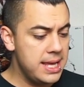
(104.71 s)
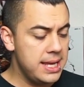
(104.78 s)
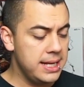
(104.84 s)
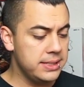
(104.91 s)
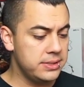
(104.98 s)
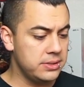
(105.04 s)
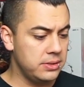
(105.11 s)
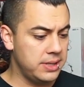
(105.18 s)

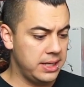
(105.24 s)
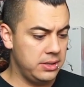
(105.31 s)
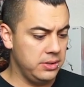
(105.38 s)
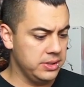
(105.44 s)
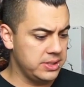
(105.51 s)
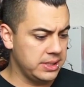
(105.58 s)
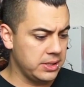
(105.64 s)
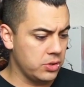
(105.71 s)
And so I don't know,
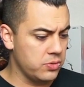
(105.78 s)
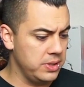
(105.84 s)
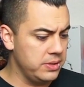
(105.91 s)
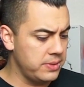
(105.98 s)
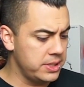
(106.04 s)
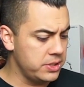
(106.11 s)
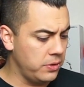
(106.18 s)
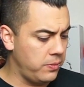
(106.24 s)
it's like a Green
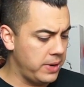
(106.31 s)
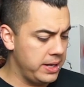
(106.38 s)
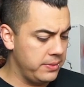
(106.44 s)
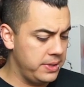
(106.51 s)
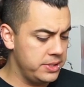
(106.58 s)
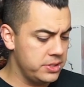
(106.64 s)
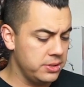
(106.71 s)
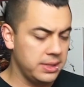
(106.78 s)
Ranger, White
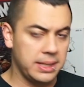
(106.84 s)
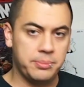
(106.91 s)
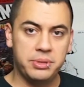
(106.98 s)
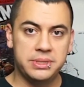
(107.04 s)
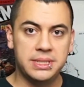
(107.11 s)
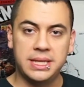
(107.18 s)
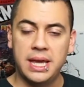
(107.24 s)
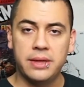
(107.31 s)
Ranger, like put
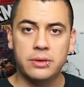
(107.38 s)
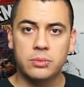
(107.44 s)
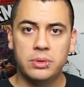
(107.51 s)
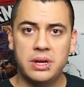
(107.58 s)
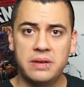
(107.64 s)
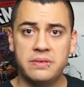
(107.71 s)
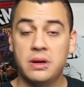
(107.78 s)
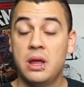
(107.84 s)
together,
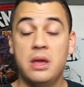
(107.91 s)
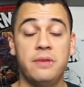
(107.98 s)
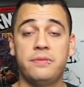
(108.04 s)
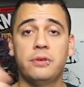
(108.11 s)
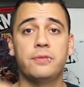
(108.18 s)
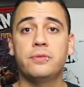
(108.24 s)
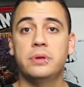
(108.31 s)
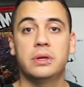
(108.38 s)
whatever. Feel
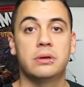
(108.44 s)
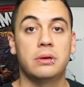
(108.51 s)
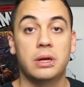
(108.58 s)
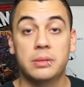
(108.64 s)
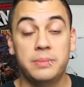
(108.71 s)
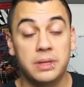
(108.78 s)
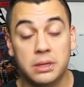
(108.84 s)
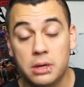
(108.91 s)
free to correct
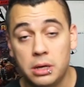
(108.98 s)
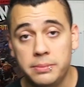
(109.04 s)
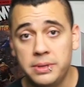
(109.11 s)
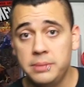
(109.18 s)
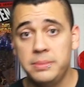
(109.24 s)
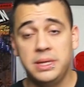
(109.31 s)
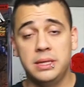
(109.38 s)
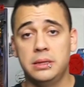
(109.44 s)
me and comment
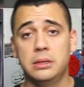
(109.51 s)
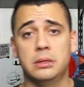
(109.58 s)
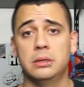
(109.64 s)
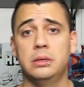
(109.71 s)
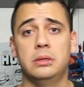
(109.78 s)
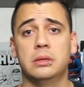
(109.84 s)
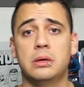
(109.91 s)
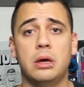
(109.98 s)
me in
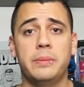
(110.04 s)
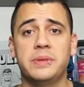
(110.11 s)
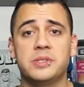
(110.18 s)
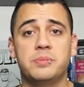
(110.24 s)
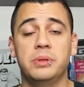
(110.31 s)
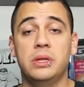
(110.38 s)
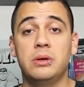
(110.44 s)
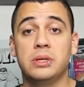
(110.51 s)
the comments
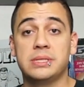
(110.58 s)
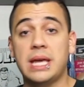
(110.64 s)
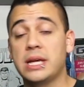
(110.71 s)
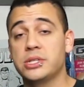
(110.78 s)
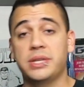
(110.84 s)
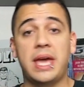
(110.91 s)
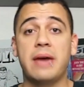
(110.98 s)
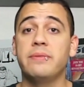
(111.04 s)
below, because
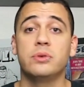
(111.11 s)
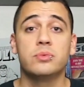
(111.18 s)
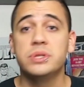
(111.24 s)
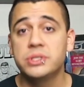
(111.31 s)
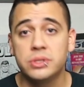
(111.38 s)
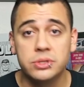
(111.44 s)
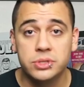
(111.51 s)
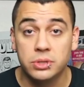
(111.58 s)
actually I haven't
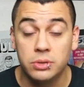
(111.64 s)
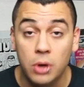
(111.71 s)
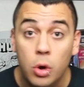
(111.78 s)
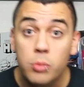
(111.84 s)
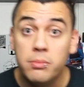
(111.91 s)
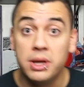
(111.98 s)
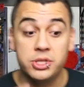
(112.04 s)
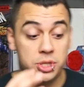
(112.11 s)
researched or know
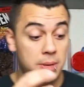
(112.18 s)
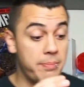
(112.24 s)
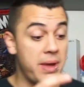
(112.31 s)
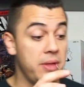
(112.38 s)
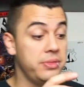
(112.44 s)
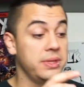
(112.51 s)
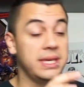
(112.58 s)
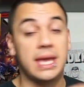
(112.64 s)
much
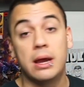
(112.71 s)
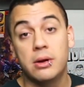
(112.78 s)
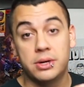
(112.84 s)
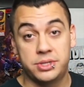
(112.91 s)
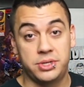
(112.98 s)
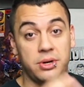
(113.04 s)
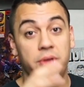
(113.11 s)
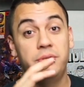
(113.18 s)
about the
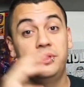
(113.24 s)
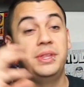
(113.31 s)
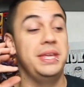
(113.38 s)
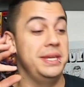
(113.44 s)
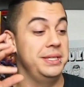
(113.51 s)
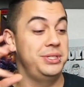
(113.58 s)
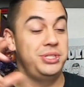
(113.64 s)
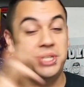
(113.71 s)
character other than
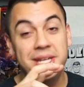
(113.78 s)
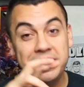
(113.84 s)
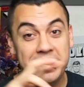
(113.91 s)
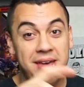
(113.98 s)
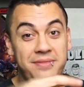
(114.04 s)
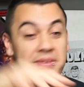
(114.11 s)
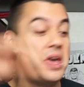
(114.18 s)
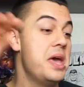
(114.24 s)
it's
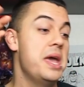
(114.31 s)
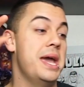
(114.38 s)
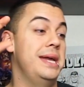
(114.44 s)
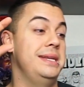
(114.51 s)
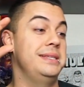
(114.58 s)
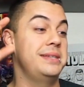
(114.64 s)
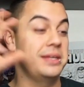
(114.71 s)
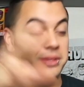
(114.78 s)
JDF and
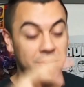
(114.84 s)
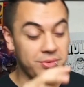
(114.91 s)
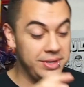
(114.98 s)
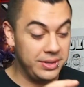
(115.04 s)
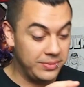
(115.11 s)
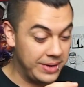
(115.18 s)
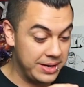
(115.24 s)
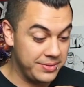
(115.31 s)
he's got the Green
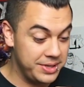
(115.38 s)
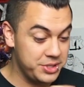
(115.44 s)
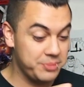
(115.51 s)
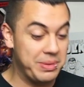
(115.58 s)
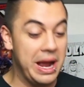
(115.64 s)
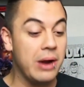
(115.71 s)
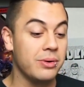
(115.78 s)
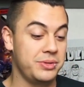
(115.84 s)
and White Ranger
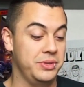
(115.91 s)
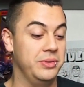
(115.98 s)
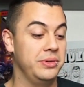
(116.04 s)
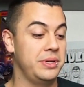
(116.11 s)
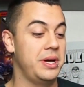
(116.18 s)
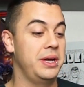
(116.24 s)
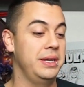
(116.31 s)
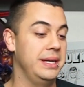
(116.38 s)
powers going
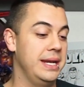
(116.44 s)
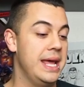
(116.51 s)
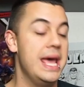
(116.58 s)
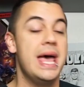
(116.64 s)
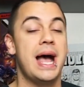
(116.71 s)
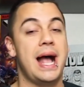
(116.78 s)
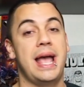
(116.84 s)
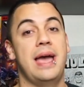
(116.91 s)
on, and
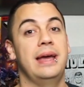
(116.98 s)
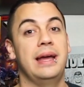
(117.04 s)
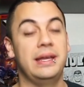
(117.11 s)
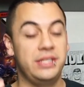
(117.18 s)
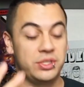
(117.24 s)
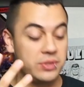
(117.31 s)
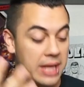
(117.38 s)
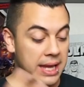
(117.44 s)
I
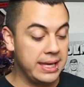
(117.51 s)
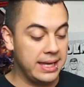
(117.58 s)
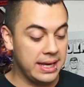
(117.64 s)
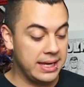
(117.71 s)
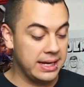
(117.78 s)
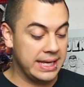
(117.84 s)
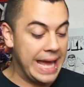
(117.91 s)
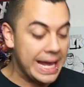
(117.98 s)

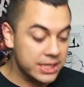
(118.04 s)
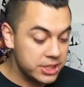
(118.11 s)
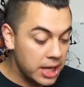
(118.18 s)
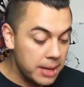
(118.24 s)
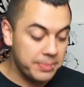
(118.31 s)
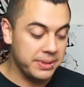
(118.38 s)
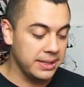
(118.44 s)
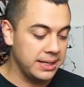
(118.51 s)
gotta catch
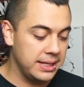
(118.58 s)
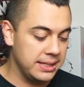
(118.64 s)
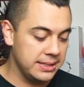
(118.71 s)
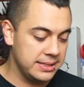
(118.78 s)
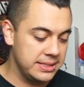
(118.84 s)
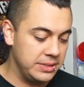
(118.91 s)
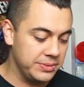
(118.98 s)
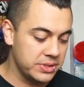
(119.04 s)
up and I gotta
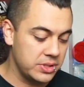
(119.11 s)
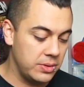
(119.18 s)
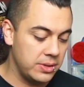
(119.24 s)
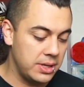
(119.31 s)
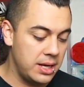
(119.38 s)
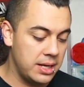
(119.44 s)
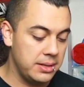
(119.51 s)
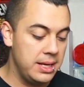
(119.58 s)
see what's going
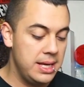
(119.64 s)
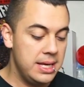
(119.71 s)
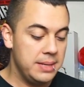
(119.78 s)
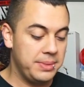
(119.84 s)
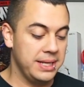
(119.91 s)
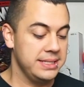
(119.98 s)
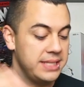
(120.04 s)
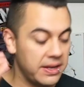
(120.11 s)
on.
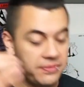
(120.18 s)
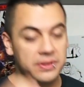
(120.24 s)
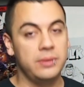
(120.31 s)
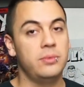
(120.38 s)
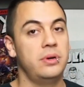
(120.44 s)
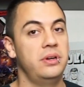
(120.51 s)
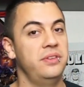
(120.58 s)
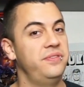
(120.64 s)
But I definitely
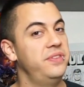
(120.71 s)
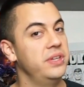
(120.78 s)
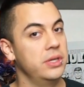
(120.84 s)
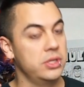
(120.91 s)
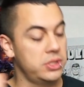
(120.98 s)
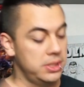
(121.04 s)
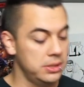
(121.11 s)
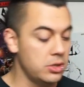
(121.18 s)
wanted to figure,
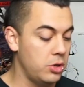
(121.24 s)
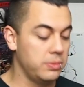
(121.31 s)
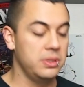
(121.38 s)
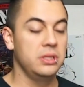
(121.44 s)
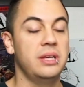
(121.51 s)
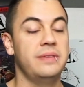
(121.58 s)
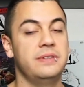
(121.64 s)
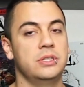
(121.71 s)
because I know I'm gonna
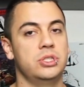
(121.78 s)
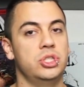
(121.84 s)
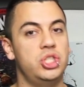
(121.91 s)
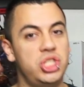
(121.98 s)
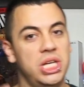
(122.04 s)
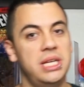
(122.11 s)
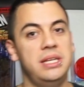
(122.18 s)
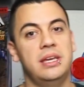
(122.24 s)
it because it's
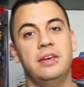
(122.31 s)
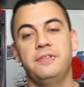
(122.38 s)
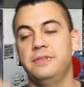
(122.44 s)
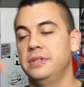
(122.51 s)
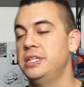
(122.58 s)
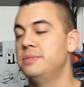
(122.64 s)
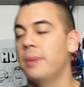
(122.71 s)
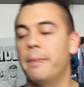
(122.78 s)
JDF
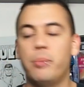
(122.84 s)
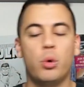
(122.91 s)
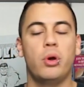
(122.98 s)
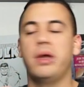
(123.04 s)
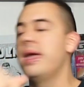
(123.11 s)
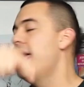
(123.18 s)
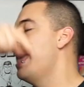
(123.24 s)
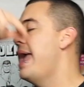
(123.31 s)
and he's my
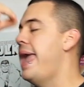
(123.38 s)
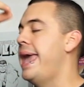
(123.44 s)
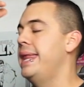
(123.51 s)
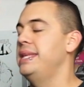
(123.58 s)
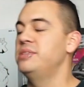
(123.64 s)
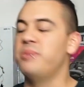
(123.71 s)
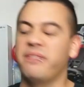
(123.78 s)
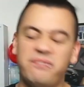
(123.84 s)
boy and
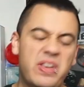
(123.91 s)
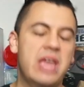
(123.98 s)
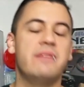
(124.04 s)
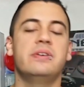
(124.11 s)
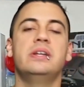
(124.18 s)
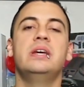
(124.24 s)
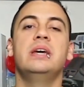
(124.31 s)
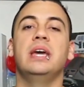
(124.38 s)
he's my
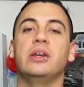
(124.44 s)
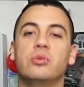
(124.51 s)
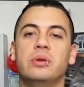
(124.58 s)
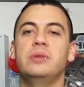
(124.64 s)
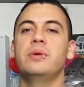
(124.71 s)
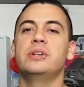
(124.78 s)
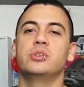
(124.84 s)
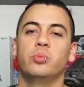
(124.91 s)
favorite, and
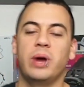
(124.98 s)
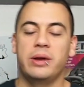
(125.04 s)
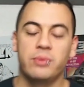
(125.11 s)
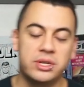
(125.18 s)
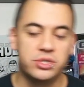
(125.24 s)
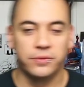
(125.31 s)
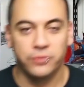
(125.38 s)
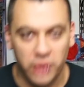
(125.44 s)
Green Ranger, White
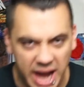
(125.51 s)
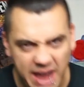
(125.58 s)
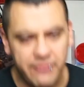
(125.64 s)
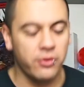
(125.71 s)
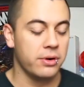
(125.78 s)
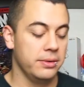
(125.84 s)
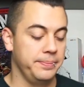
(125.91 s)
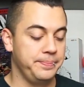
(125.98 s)
Ranger
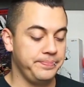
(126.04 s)
forever.